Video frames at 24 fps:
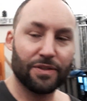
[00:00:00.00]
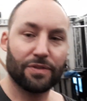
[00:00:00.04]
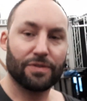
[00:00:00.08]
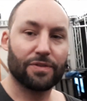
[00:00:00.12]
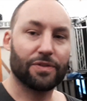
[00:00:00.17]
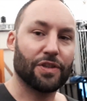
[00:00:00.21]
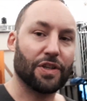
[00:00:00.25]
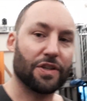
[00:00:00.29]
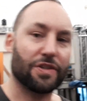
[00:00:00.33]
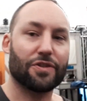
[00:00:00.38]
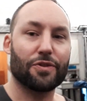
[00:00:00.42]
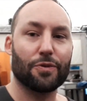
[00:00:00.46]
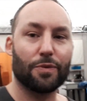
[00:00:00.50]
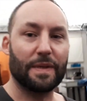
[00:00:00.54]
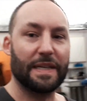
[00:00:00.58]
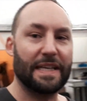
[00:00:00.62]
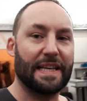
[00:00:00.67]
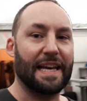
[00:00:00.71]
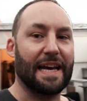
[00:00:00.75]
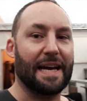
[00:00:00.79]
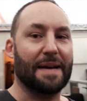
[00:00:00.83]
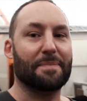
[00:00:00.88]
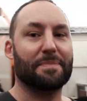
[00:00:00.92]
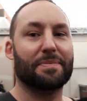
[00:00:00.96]
just to
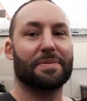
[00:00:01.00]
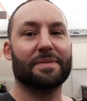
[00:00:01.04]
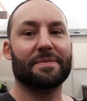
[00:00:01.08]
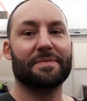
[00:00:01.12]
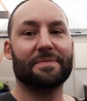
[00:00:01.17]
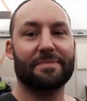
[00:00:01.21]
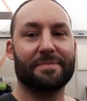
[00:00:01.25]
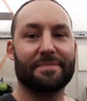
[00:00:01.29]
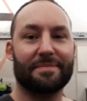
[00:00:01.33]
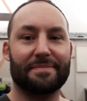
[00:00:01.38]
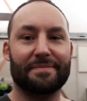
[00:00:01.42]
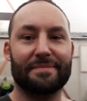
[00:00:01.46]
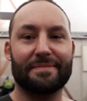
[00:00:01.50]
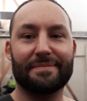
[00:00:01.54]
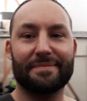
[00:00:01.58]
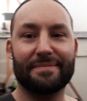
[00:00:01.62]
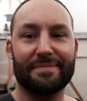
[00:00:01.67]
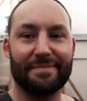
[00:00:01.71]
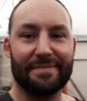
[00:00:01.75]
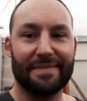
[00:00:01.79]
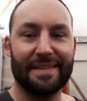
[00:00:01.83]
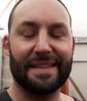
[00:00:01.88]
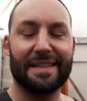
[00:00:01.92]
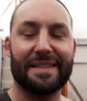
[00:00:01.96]
recap,
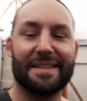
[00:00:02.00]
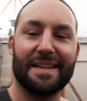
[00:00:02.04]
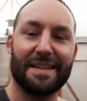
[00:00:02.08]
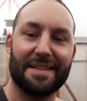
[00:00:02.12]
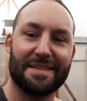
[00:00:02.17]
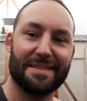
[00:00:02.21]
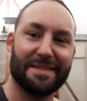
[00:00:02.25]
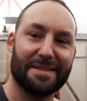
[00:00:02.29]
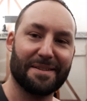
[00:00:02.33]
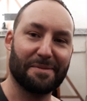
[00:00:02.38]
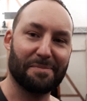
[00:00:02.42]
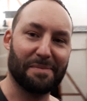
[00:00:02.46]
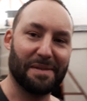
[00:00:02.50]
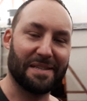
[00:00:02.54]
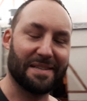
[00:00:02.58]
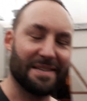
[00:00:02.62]
in case it didn't make